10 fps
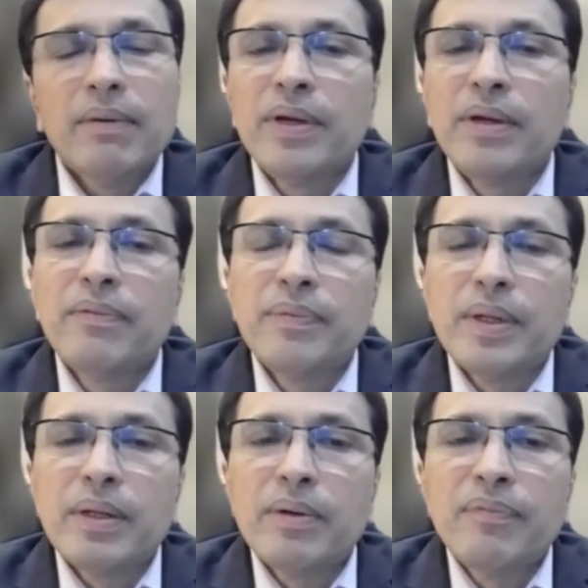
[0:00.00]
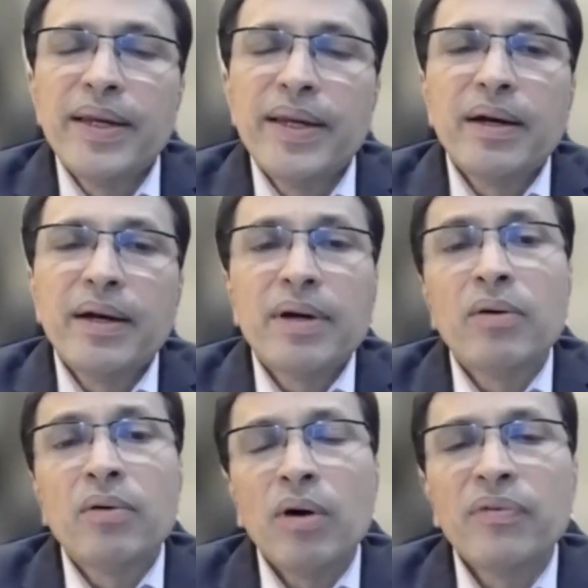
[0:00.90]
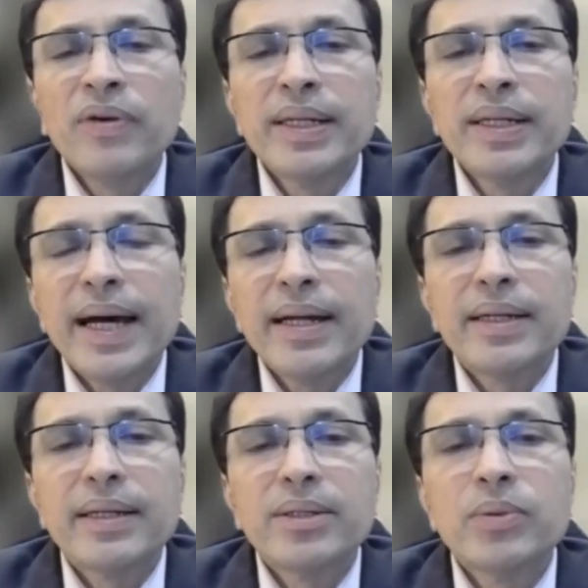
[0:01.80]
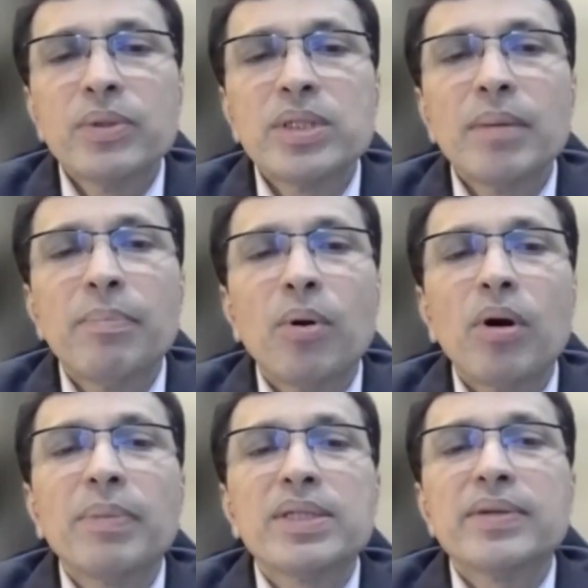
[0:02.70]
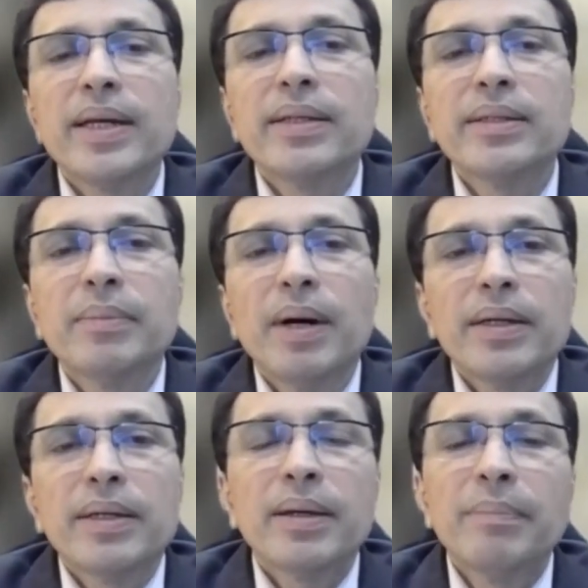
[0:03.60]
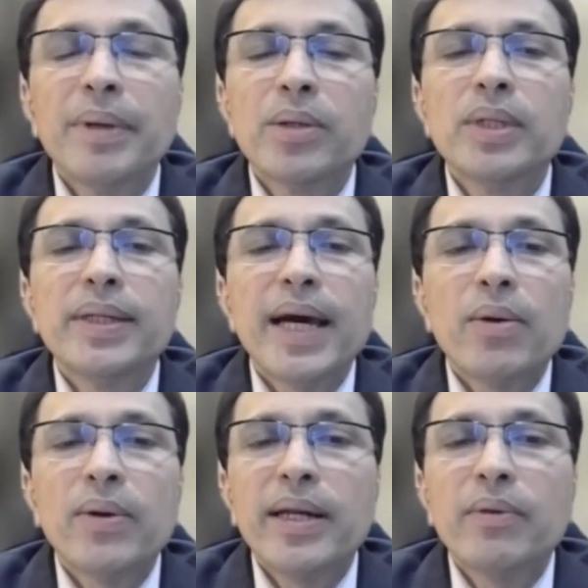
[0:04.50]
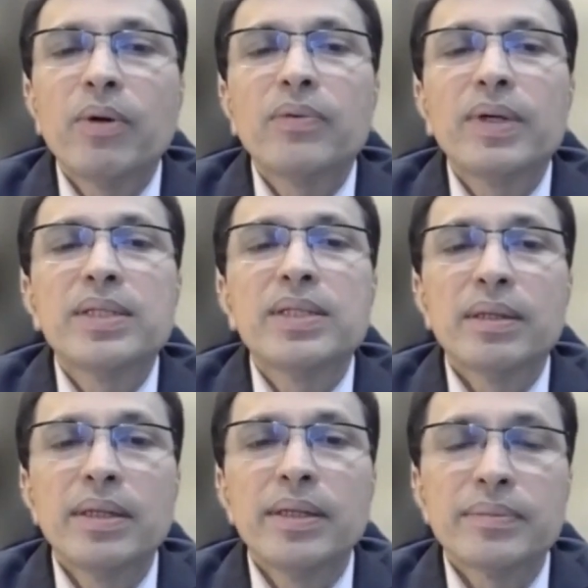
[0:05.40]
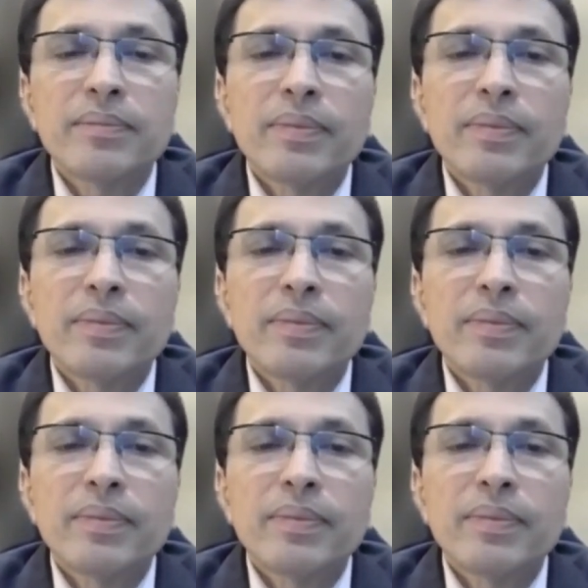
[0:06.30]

we were fairly confident that you would see a broad-based rally in the market compared to the narrow rally what we had seen earlier.